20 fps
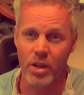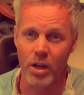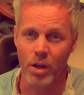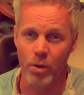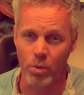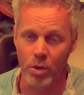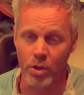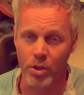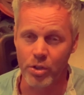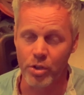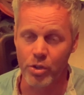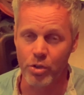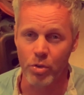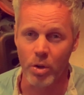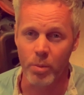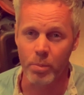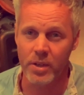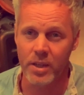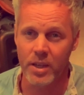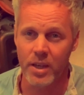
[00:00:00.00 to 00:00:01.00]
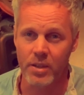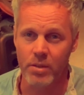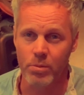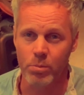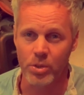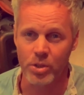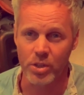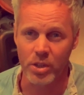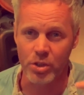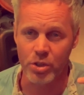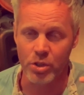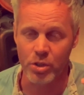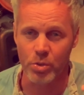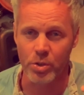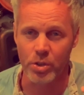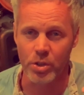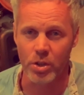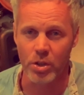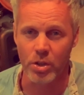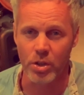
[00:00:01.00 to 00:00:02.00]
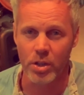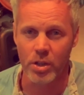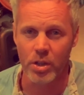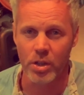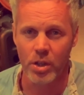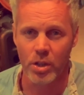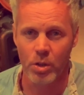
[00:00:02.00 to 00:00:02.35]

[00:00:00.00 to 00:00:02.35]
around the drum kit, which I'll show you now,